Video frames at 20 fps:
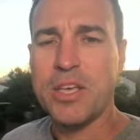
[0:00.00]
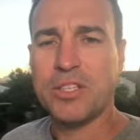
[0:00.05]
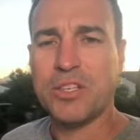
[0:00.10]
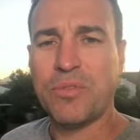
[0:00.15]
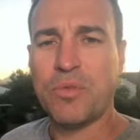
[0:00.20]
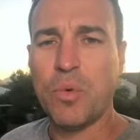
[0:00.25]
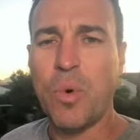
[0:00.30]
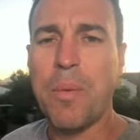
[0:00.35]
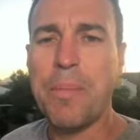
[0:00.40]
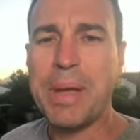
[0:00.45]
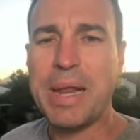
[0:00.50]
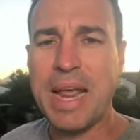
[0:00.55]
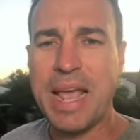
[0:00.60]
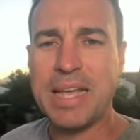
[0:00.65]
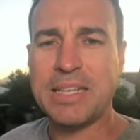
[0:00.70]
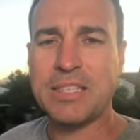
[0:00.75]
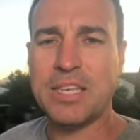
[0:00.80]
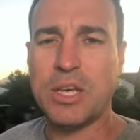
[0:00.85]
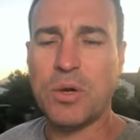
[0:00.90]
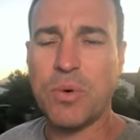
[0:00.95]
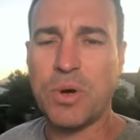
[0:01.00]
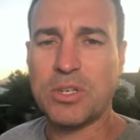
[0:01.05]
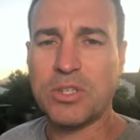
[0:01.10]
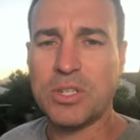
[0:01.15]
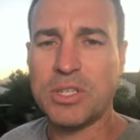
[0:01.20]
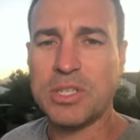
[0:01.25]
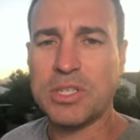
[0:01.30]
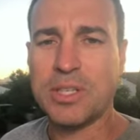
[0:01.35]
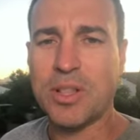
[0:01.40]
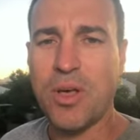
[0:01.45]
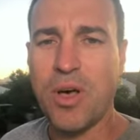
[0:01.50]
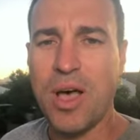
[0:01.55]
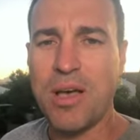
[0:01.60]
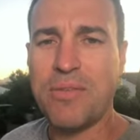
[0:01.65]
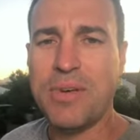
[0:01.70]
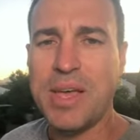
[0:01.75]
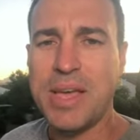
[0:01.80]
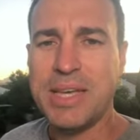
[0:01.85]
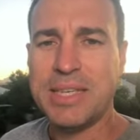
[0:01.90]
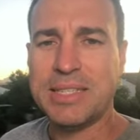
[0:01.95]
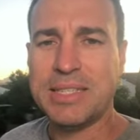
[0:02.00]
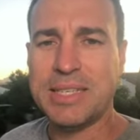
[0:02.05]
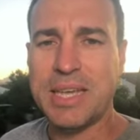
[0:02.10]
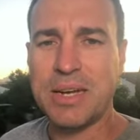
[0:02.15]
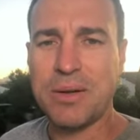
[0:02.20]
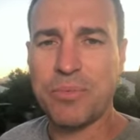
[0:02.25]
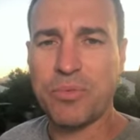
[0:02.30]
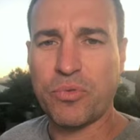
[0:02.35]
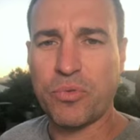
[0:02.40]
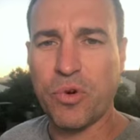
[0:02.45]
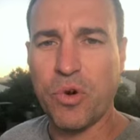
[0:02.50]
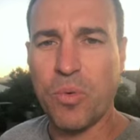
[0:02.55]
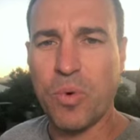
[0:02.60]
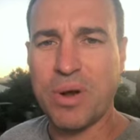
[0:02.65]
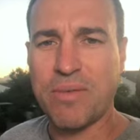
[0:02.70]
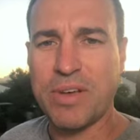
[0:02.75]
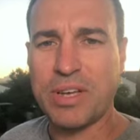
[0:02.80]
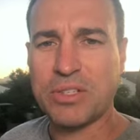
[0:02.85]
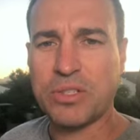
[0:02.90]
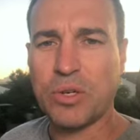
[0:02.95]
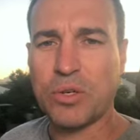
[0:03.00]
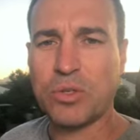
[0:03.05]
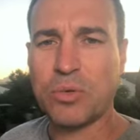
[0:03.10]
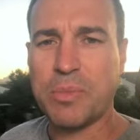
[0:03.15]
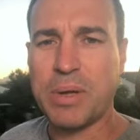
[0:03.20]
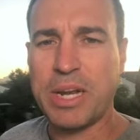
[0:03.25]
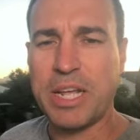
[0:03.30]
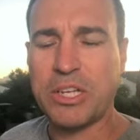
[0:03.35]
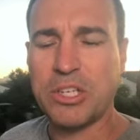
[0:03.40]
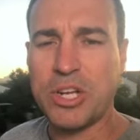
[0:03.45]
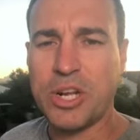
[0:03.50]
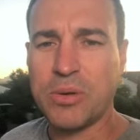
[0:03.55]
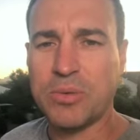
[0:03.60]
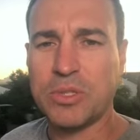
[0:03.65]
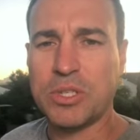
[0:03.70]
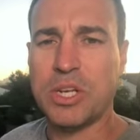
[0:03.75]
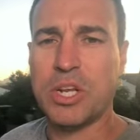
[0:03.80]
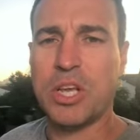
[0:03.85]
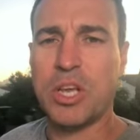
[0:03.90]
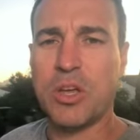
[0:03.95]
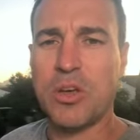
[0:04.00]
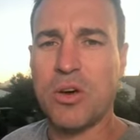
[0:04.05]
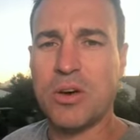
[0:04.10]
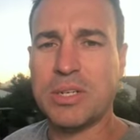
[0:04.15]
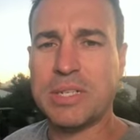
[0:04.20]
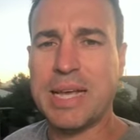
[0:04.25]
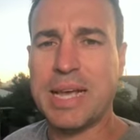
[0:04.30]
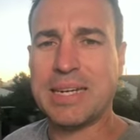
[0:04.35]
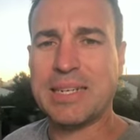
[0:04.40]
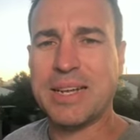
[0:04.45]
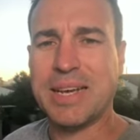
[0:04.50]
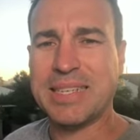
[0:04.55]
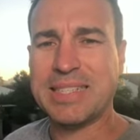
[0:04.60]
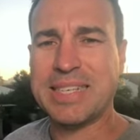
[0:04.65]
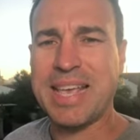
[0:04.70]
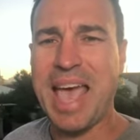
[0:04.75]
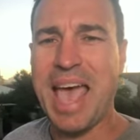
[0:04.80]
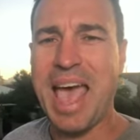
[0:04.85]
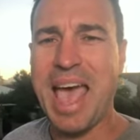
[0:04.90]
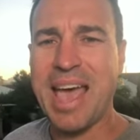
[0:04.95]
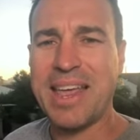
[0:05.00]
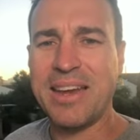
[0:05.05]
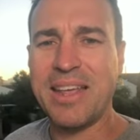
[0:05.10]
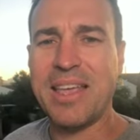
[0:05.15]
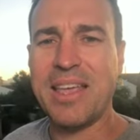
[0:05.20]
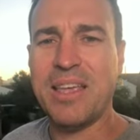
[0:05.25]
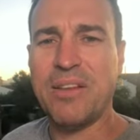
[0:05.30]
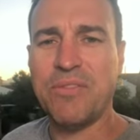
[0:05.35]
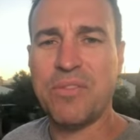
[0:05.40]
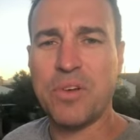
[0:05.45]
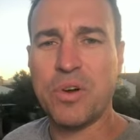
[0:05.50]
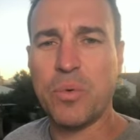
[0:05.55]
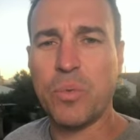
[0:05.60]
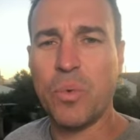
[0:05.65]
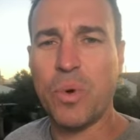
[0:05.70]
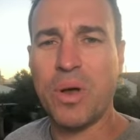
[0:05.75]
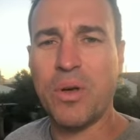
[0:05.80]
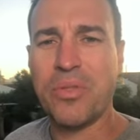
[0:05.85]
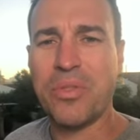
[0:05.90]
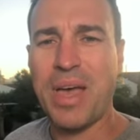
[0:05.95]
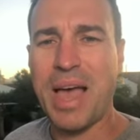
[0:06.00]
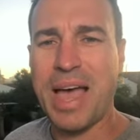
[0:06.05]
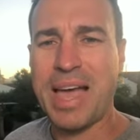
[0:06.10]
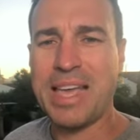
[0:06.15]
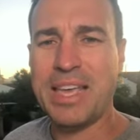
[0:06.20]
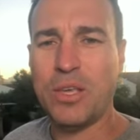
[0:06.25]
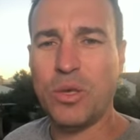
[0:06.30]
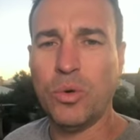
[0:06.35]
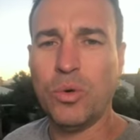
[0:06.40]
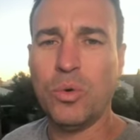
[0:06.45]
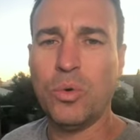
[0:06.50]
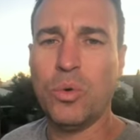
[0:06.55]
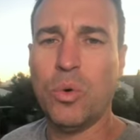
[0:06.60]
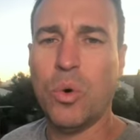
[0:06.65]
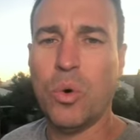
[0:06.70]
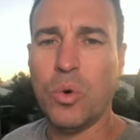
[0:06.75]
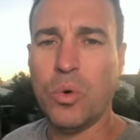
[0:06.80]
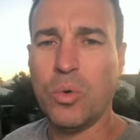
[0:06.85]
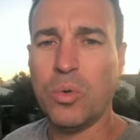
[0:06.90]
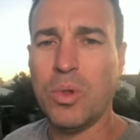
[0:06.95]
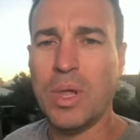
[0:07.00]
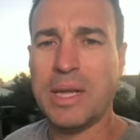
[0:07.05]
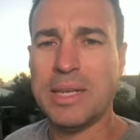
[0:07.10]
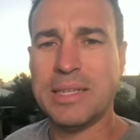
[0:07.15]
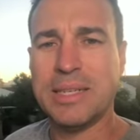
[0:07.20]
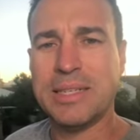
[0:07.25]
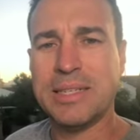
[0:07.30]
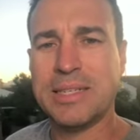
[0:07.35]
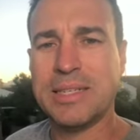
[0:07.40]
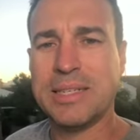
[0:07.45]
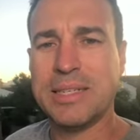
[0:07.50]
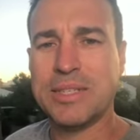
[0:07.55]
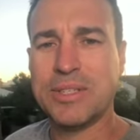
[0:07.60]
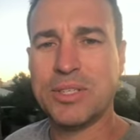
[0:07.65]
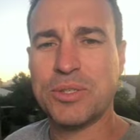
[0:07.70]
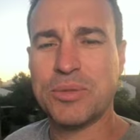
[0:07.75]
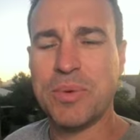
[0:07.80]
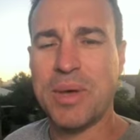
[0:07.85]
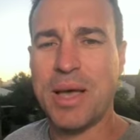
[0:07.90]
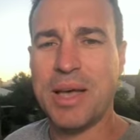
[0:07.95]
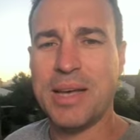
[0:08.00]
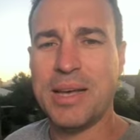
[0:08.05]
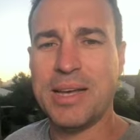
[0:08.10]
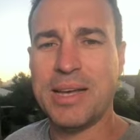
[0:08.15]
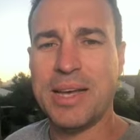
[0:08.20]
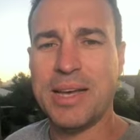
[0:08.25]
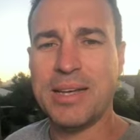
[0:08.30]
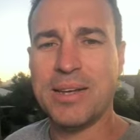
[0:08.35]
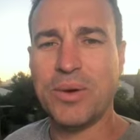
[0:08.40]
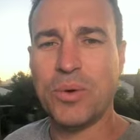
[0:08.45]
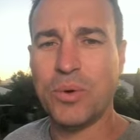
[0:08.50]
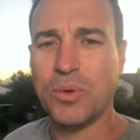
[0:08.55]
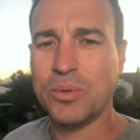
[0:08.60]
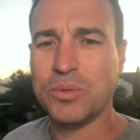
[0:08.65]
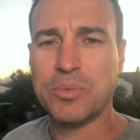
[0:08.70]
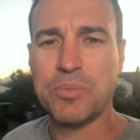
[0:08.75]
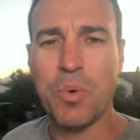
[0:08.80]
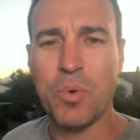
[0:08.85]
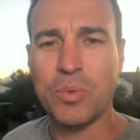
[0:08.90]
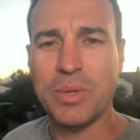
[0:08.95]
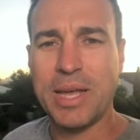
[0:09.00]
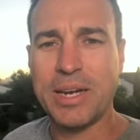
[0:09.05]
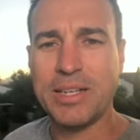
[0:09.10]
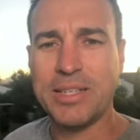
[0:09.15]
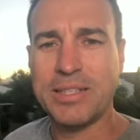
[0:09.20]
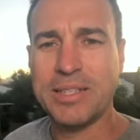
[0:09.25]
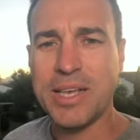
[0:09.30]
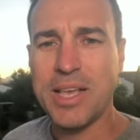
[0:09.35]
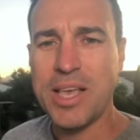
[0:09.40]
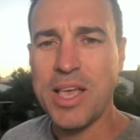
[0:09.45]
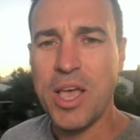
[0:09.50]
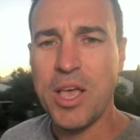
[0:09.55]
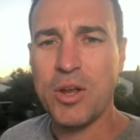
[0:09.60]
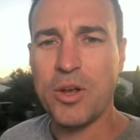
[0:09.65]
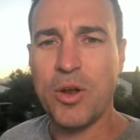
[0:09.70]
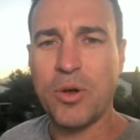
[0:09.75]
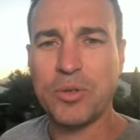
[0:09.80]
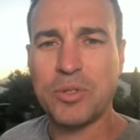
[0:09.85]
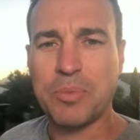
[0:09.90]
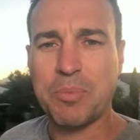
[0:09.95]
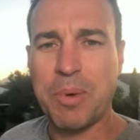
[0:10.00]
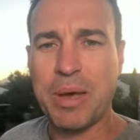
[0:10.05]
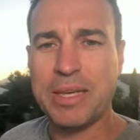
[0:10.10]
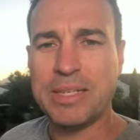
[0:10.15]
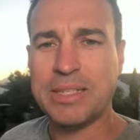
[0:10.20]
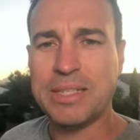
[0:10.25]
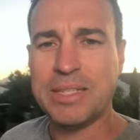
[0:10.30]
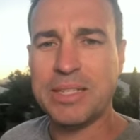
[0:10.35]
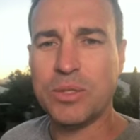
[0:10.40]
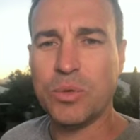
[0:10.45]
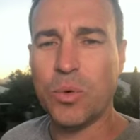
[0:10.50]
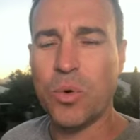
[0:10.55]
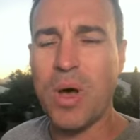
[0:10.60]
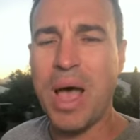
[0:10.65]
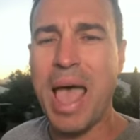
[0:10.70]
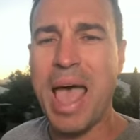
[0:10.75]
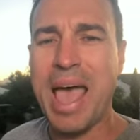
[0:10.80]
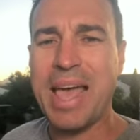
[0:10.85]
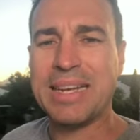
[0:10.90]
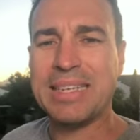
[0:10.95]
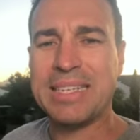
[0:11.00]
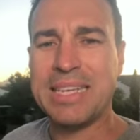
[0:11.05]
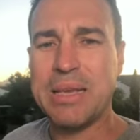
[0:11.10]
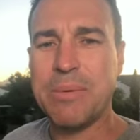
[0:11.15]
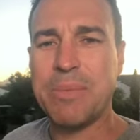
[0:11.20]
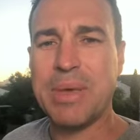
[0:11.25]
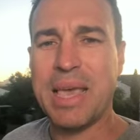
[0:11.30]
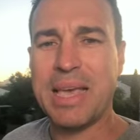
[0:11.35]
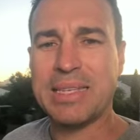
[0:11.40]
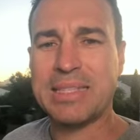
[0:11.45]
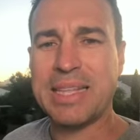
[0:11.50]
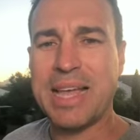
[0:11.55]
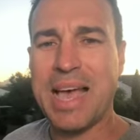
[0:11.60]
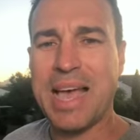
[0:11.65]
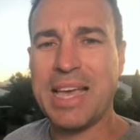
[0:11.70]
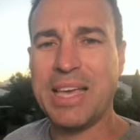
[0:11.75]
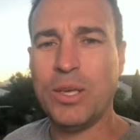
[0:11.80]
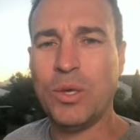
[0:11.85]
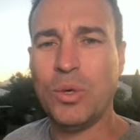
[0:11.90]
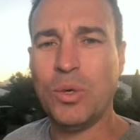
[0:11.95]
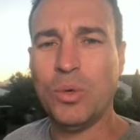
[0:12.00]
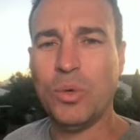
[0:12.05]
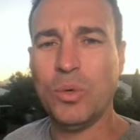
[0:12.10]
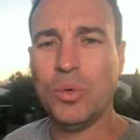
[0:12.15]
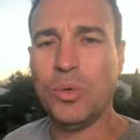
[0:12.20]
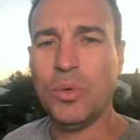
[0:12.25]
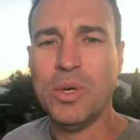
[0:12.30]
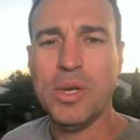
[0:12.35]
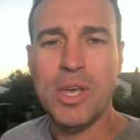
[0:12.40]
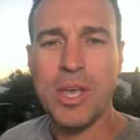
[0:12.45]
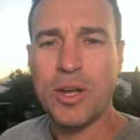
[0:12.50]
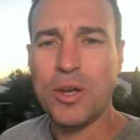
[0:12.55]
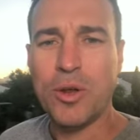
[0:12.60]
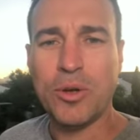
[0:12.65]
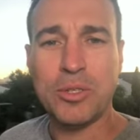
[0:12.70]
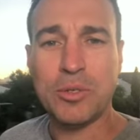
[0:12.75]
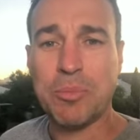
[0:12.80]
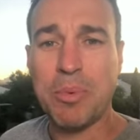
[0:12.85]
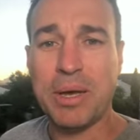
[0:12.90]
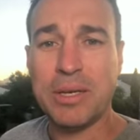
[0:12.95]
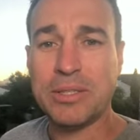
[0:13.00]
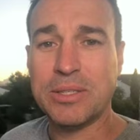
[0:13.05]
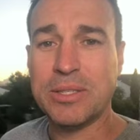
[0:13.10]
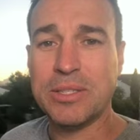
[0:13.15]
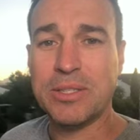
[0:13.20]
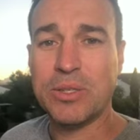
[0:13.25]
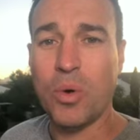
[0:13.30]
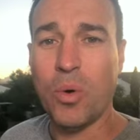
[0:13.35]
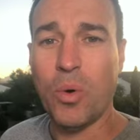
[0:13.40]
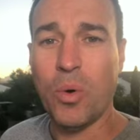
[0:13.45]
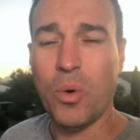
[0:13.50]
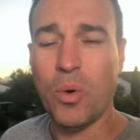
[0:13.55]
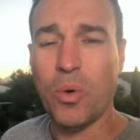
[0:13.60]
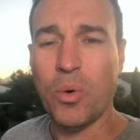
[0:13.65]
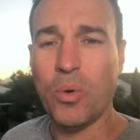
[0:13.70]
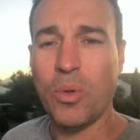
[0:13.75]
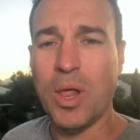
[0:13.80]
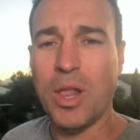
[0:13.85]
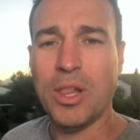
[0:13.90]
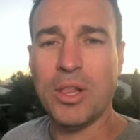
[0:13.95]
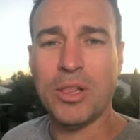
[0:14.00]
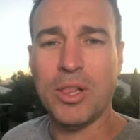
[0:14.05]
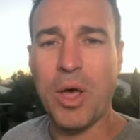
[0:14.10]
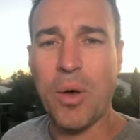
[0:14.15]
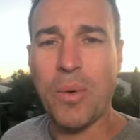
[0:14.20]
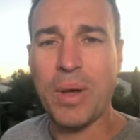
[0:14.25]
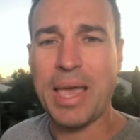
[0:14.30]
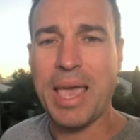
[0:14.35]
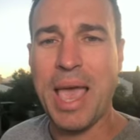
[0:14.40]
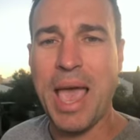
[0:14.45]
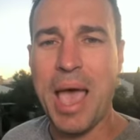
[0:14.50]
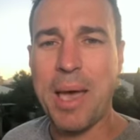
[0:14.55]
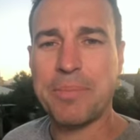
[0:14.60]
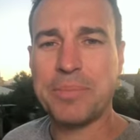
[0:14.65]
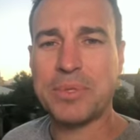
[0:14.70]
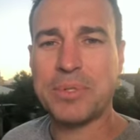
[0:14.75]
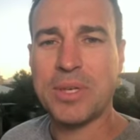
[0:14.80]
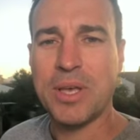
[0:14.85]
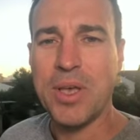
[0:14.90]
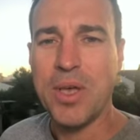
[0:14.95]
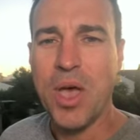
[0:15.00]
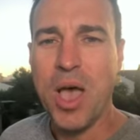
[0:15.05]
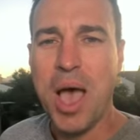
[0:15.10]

So if you want me to answer your questions live, send them through on one of our social media channels and you can contact us at Infinite Wealth AU, all, uh, uh, all small letters no spaces, or at Tim Guest AU, no spaces or lower caps.